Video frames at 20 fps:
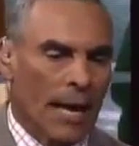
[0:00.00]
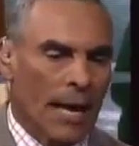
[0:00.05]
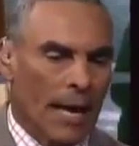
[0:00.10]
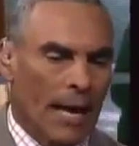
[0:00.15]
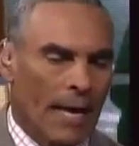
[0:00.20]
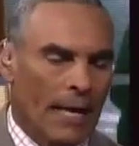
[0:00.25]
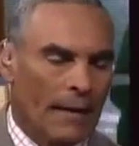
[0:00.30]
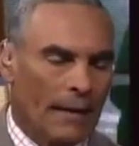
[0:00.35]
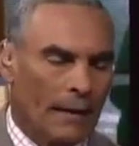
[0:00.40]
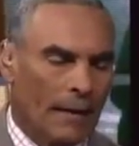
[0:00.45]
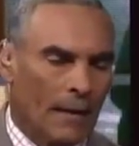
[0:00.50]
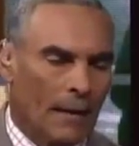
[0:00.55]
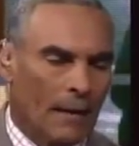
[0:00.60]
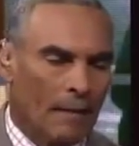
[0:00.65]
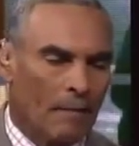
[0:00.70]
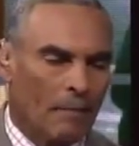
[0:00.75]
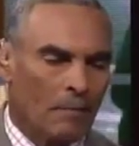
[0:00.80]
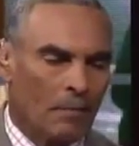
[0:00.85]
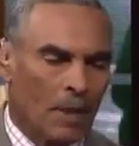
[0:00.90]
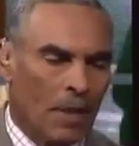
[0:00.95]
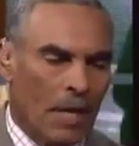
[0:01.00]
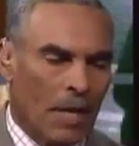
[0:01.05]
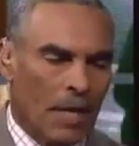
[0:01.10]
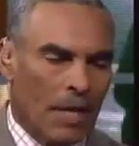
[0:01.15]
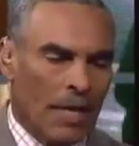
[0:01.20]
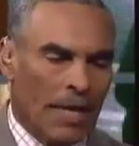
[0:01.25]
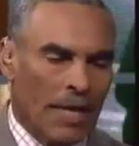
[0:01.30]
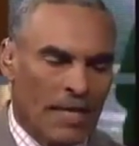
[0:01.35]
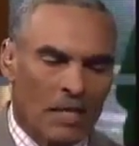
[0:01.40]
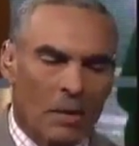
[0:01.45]
And
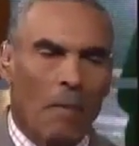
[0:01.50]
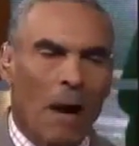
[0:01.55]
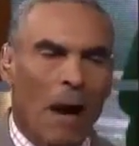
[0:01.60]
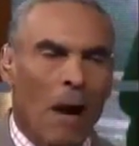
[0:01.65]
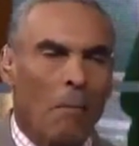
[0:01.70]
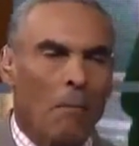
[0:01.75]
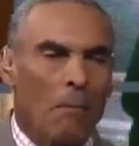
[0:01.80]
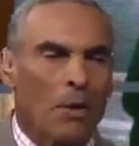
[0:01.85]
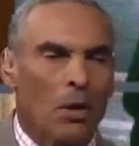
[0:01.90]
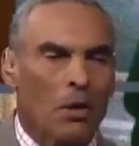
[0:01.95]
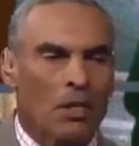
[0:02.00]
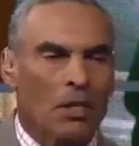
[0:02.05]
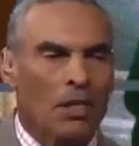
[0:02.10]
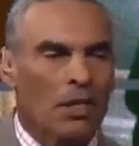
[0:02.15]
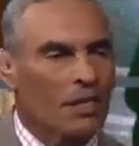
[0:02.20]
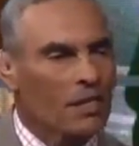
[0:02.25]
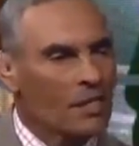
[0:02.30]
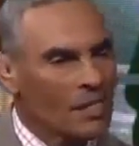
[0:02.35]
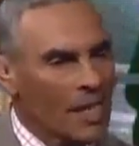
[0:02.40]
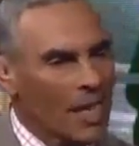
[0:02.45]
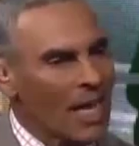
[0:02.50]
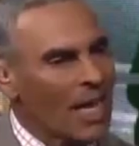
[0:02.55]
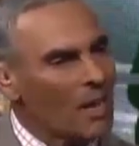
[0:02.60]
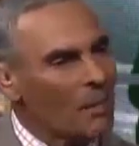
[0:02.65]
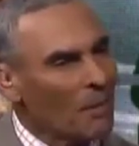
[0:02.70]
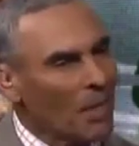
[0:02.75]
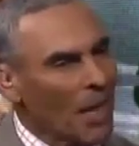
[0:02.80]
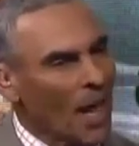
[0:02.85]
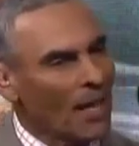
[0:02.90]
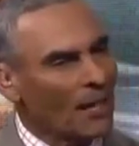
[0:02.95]
he's about building the
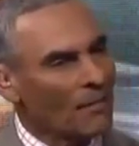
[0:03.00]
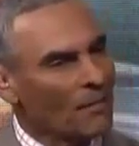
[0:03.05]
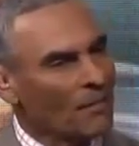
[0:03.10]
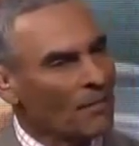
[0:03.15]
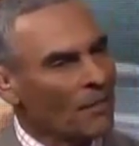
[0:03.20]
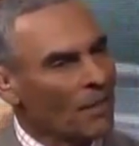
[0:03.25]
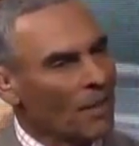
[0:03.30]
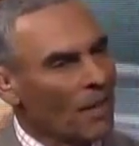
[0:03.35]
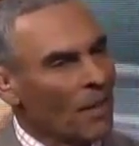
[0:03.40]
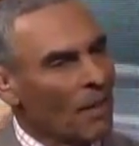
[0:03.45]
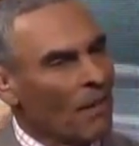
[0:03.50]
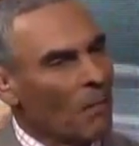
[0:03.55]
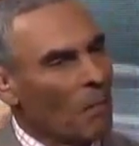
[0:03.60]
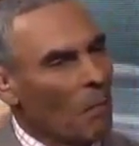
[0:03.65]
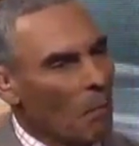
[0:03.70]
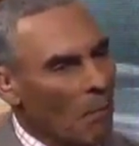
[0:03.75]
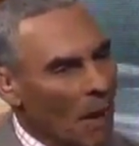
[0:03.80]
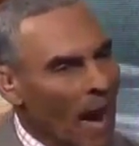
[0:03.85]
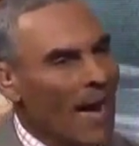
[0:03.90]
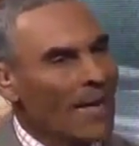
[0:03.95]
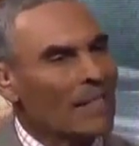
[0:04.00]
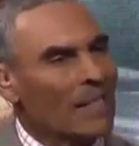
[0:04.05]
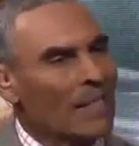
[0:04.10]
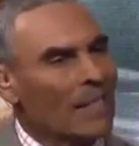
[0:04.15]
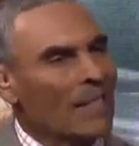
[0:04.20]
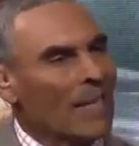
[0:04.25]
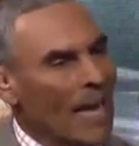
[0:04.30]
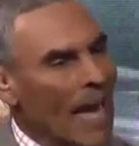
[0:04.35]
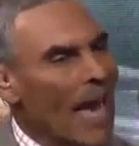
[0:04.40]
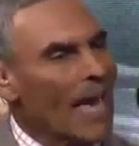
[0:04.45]
same kind of
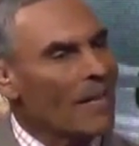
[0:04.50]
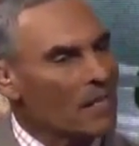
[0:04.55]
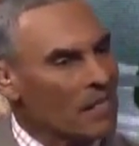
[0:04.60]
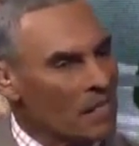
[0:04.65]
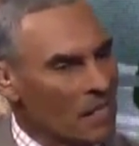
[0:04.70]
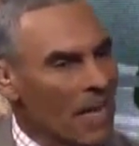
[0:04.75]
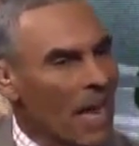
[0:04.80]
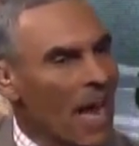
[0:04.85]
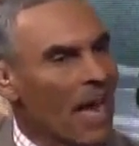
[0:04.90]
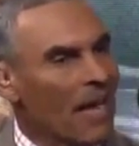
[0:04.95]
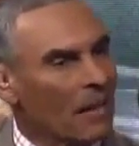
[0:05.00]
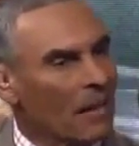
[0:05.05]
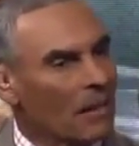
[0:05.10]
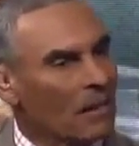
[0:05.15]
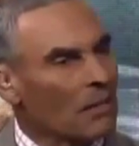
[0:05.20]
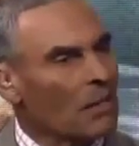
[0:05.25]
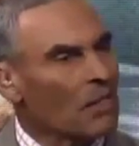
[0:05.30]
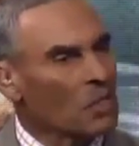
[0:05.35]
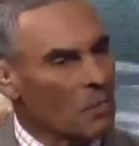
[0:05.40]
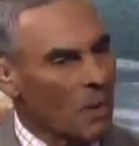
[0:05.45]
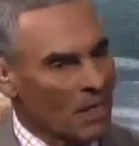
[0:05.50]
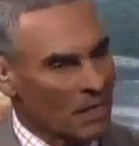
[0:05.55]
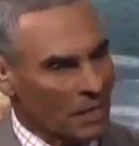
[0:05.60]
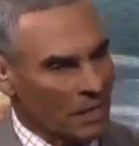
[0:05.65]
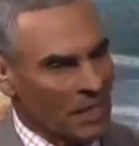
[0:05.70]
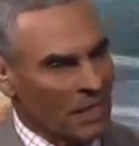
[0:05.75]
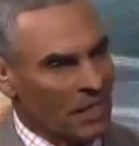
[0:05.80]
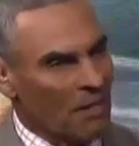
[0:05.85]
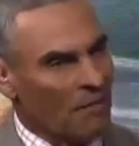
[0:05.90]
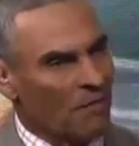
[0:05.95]
mindset they had in Seattle,
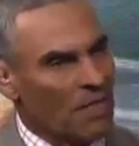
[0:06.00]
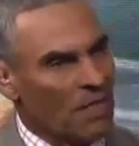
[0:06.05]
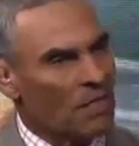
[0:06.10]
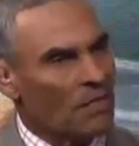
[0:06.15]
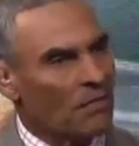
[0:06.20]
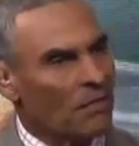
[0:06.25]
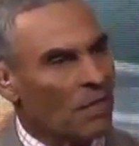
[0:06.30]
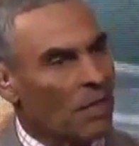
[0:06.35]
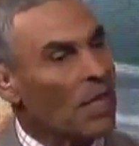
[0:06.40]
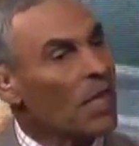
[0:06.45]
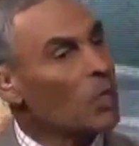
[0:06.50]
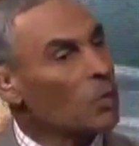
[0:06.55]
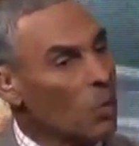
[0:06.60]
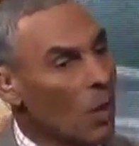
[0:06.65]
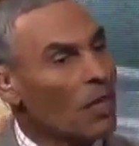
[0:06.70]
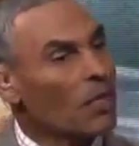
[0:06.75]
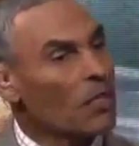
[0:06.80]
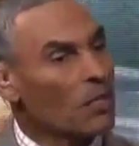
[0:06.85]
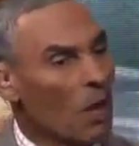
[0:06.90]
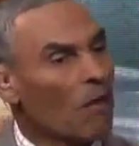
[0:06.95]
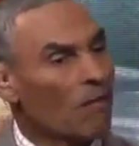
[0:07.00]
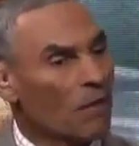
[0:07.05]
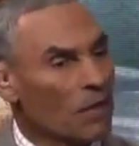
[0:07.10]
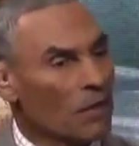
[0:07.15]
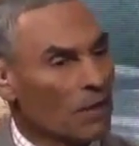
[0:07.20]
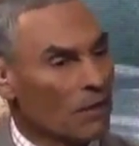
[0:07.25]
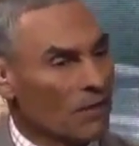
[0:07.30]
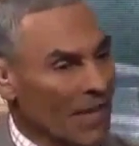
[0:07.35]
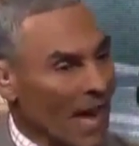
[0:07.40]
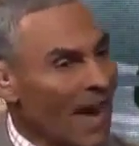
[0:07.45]
especially defensively as well as
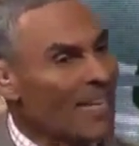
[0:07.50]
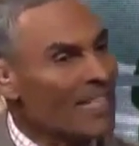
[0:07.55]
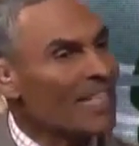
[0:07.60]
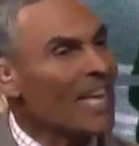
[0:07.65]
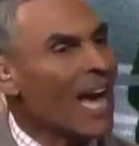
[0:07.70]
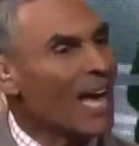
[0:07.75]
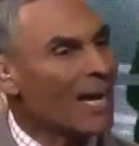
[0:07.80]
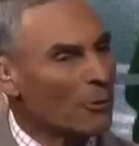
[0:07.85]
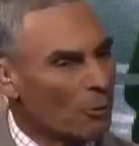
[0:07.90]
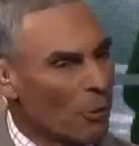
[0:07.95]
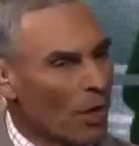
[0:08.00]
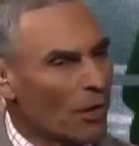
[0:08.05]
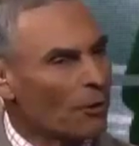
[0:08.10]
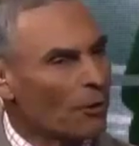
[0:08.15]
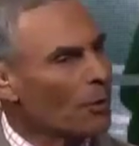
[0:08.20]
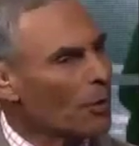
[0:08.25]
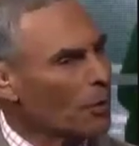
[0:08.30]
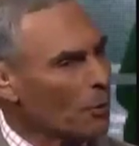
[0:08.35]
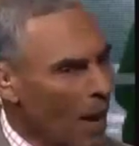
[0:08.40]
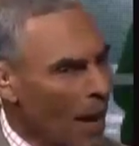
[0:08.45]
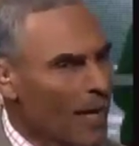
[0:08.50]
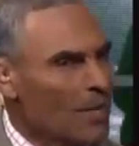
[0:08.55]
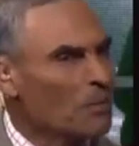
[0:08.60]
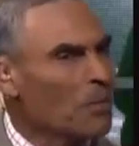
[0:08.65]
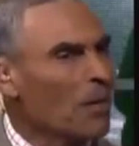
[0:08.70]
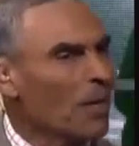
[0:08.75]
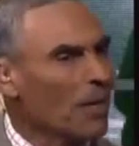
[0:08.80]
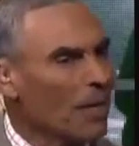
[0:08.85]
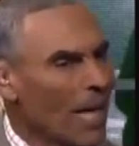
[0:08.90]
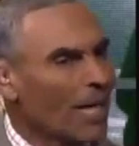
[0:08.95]
offensively. Now he's got a runner.
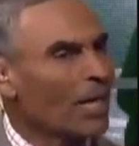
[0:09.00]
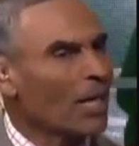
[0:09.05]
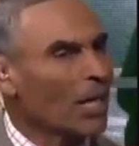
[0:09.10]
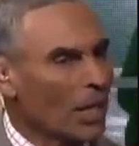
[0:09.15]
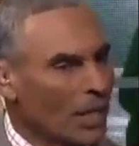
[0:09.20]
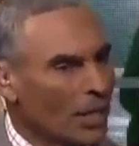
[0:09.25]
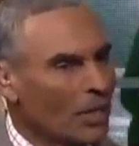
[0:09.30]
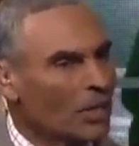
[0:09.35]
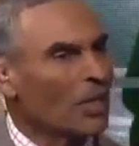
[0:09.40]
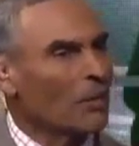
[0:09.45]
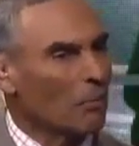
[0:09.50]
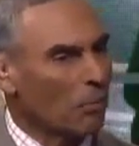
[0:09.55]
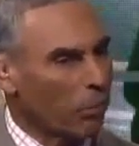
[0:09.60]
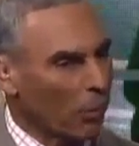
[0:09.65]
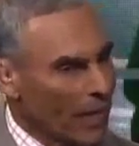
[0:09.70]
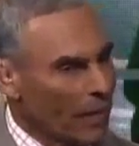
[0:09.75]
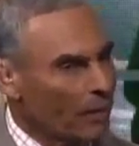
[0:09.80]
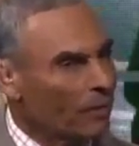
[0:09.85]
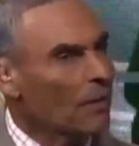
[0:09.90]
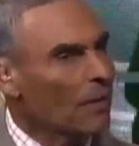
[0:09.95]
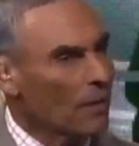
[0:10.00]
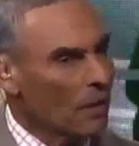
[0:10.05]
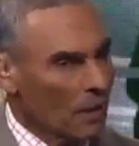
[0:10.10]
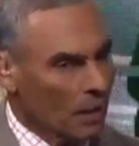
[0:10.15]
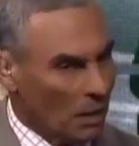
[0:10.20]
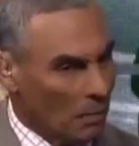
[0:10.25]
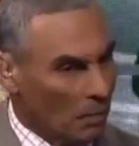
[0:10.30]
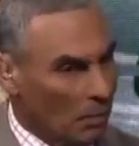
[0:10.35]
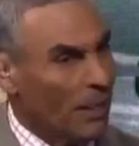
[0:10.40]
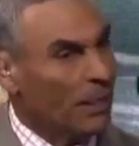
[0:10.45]
Reminds me a lot of Lynch. Can break
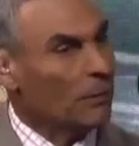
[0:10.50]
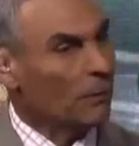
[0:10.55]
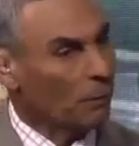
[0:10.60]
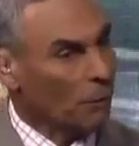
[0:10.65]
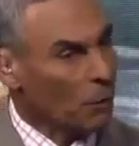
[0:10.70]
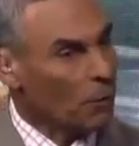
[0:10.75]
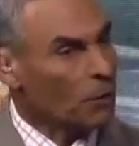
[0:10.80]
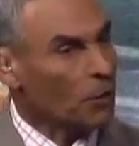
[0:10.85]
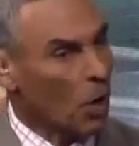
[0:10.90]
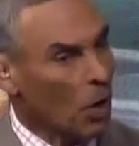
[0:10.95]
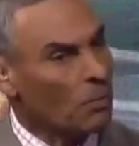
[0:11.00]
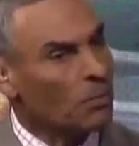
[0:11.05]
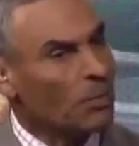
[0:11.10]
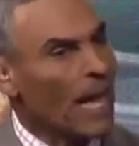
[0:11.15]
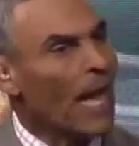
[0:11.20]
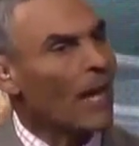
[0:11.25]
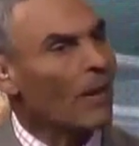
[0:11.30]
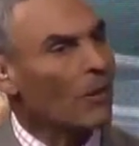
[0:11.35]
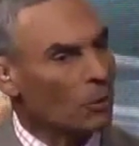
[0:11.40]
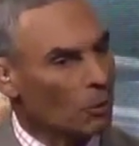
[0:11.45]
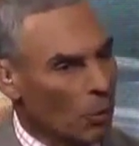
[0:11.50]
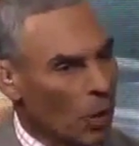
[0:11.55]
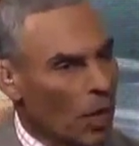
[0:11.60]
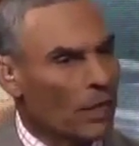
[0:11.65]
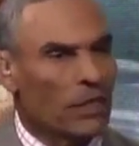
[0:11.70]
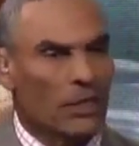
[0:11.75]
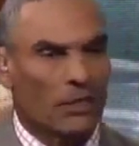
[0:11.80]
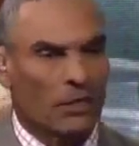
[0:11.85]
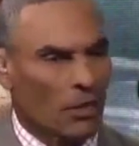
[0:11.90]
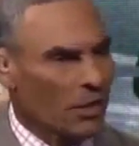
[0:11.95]
the first arm tackle,
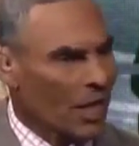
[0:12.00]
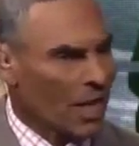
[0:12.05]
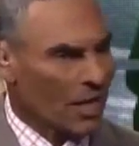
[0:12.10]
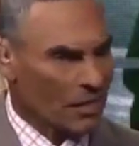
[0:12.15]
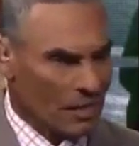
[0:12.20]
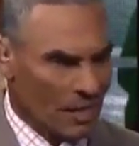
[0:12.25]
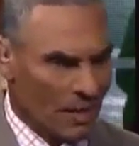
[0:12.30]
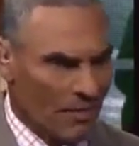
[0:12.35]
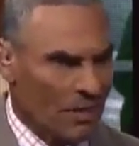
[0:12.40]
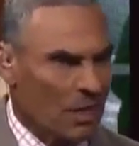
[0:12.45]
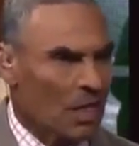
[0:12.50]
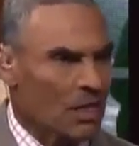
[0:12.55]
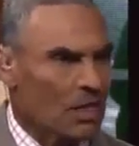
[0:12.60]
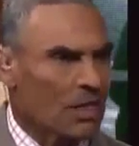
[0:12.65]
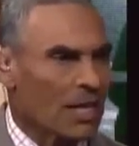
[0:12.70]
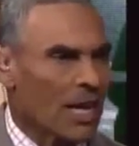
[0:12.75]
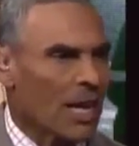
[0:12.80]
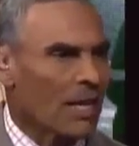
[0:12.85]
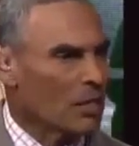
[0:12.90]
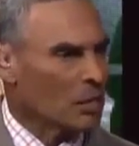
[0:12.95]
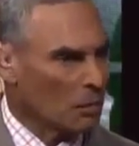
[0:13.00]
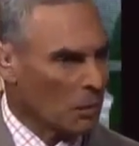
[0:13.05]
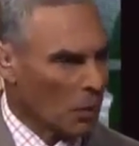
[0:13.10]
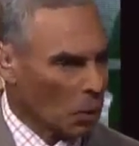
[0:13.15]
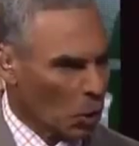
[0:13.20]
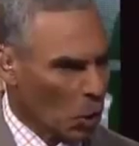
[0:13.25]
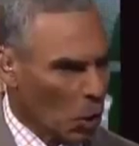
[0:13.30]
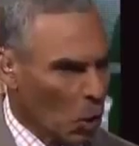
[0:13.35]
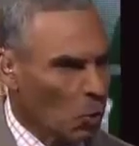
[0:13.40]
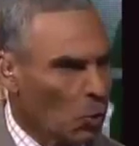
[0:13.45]
runs. He's already got 7 touchdowns. He's
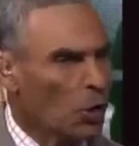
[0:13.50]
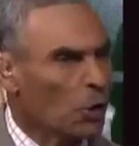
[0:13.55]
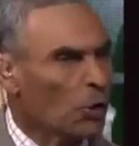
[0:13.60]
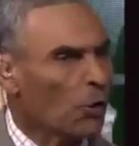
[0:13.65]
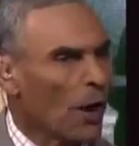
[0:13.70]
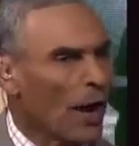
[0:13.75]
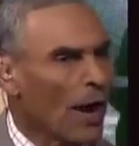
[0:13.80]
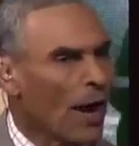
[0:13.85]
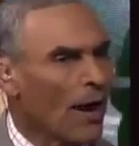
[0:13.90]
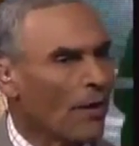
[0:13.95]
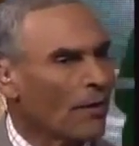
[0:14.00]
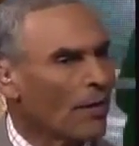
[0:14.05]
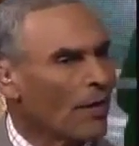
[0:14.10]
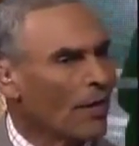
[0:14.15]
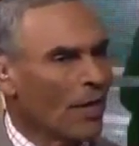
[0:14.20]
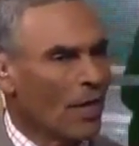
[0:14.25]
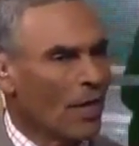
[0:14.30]
built low to the ground.